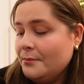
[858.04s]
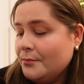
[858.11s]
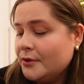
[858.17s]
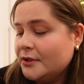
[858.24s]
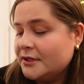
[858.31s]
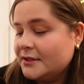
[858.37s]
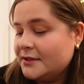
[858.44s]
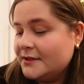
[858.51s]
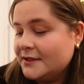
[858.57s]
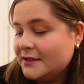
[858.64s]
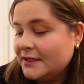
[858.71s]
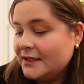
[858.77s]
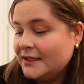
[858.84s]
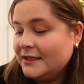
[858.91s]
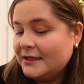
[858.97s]
But
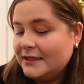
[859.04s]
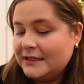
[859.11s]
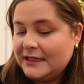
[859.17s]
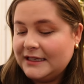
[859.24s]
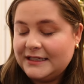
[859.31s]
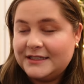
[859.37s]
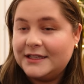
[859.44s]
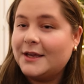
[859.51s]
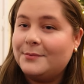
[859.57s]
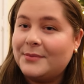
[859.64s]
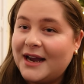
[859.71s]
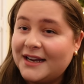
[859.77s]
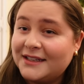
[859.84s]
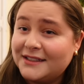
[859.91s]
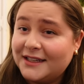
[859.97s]
it is a
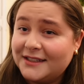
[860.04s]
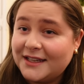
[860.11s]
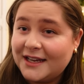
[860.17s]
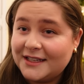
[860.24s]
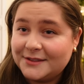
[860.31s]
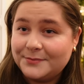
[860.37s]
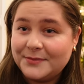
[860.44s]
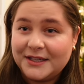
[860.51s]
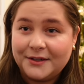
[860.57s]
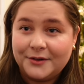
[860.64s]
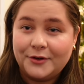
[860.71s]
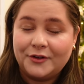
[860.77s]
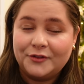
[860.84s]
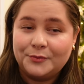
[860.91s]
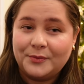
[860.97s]
bag that has been
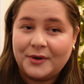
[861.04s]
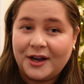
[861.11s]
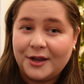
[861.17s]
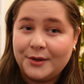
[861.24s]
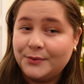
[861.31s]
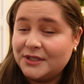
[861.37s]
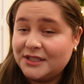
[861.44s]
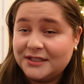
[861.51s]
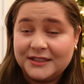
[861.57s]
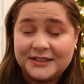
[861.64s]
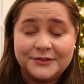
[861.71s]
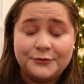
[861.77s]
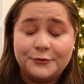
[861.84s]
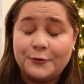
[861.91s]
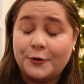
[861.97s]
on my
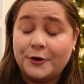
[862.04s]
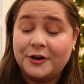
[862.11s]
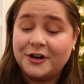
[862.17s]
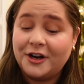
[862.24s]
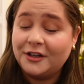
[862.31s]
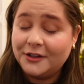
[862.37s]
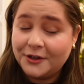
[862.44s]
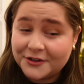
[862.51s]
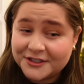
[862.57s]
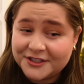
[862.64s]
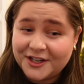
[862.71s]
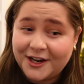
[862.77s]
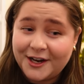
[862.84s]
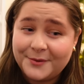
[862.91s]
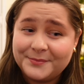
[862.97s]
wishlist for a long
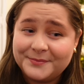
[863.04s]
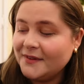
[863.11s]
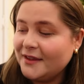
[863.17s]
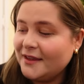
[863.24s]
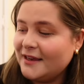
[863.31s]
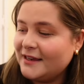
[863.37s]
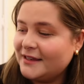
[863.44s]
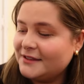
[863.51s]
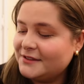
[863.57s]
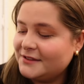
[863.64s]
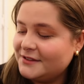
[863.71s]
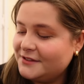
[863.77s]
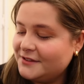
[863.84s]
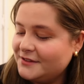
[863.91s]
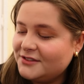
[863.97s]
time,
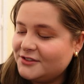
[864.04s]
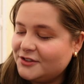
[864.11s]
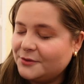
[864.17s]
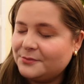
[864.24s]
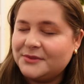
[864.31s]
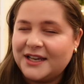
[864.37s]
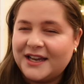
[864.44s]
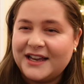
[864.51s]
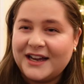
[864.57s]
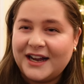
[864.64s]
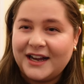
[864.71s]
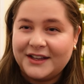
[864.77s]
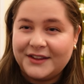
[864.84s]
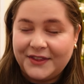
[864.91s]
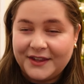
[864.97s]
and someday
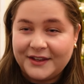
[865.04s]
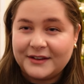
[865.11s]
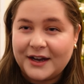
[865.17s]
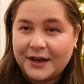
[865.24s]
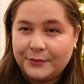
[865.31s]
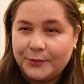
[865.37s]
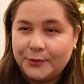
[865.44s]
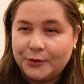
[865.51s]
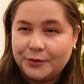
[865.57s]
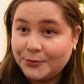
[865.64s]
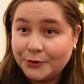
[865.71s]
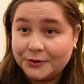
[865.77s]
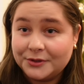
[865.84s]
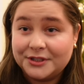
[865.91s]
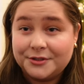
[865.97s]
I think I will
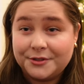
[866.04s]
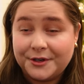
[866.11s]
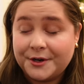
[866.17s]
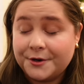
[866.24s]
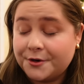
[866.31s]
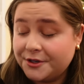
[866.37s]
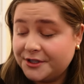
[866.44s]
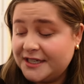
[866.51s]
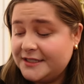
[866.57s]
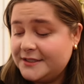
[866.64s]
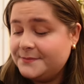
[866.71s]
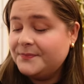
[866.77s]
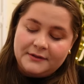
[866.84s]
pull the trigger on it.